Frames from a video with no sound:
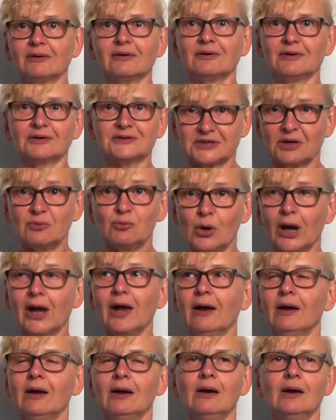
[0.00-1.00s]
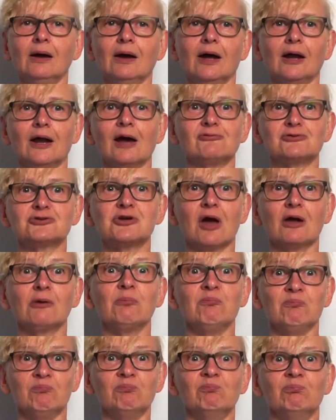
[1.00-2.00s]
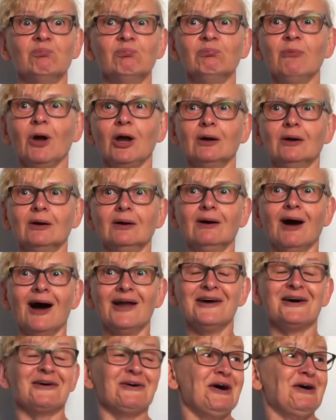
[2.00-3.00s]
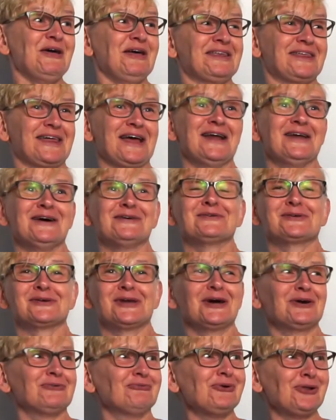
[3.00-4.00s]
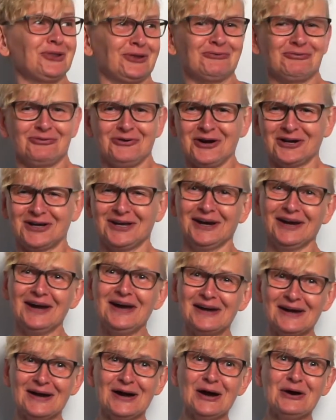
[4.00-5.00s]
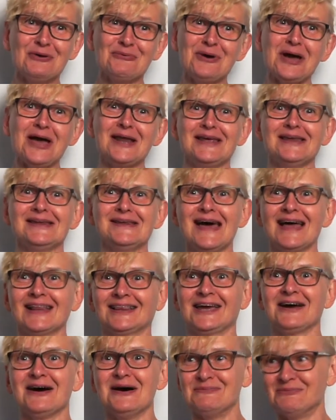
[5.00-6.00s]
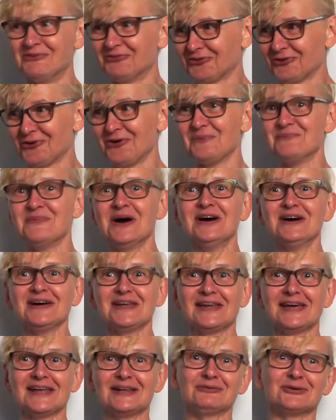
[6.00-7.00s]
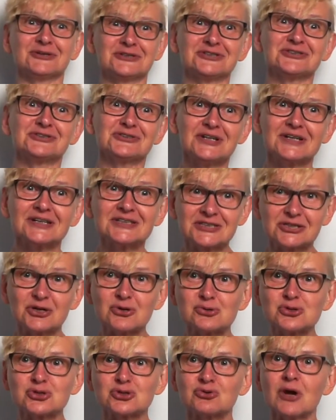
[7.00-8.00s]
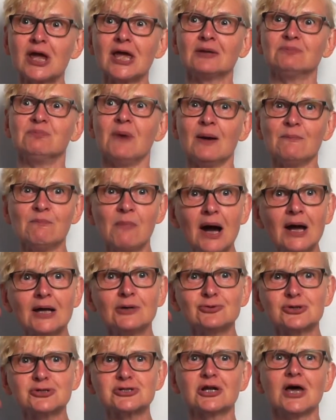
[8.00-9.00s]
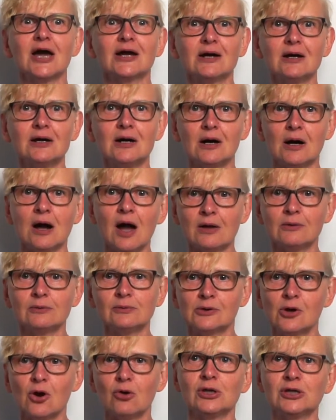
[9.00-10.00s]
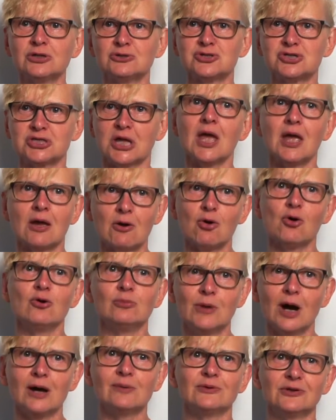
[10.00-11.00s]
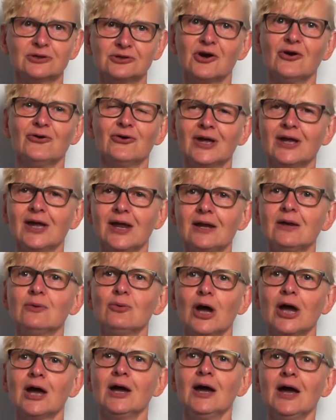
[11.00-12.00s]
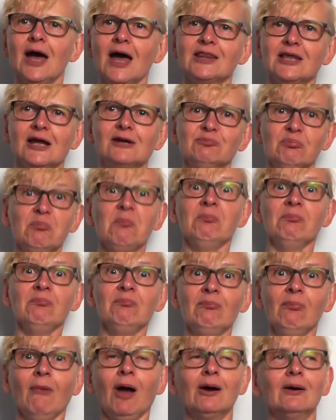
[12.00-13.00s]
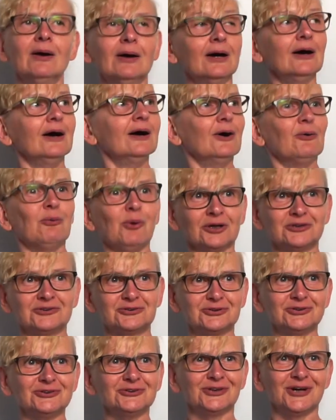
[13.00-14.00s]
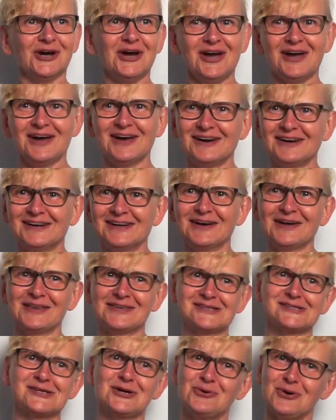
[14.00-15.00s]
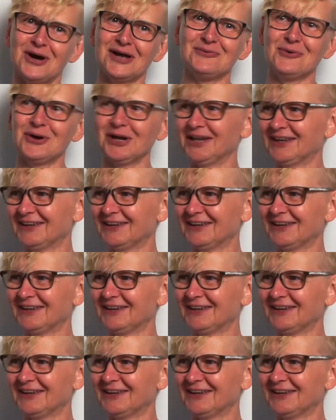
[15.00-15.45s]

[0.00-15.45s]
somewhere? And I was like, mm-hmm. And then I was like, what the fuck? Where did that come from? It was so straight. My mind was like, I'm going to stay home, I'm not going anywhere. And then, what to do? So I went.